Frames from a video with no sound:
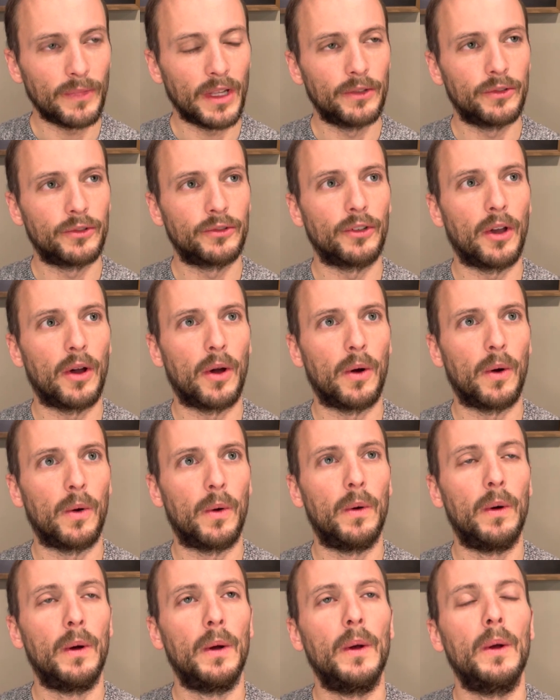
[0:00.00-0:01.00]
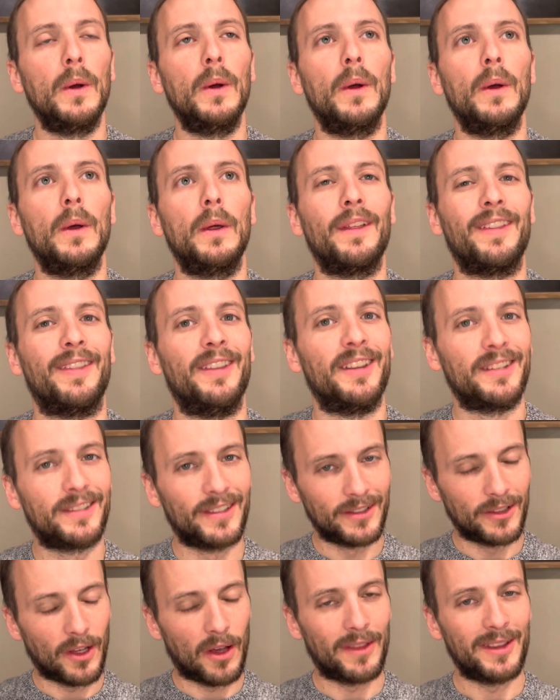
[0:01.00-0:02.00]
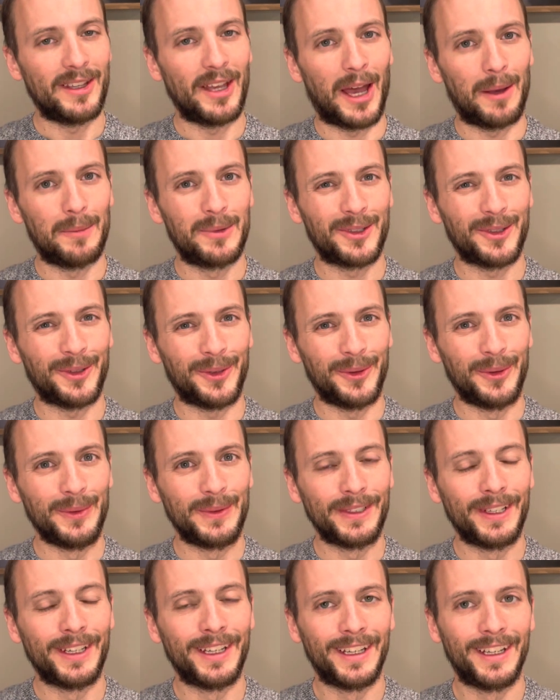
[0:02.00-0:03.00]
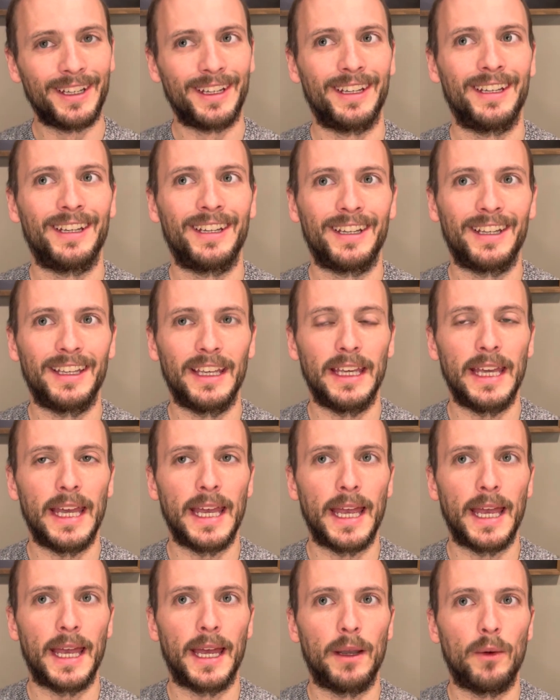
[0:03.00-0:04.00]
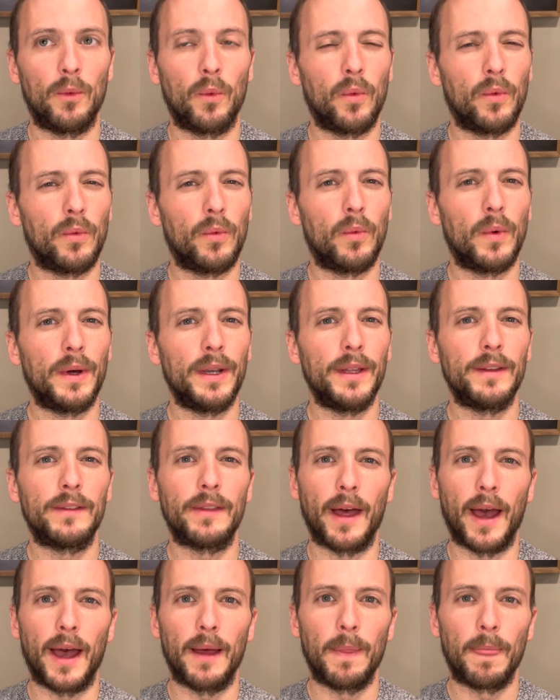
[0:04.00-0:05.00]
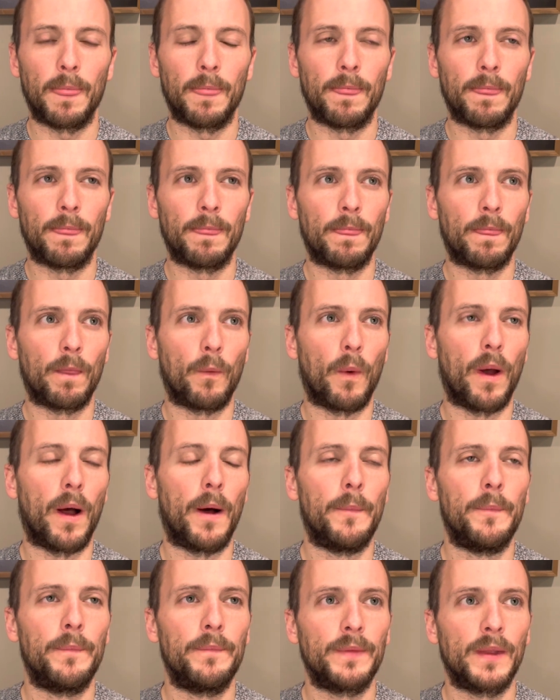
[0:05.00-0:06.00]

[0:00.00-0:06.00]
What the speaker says: So this is all the absolute. And what is that? Well,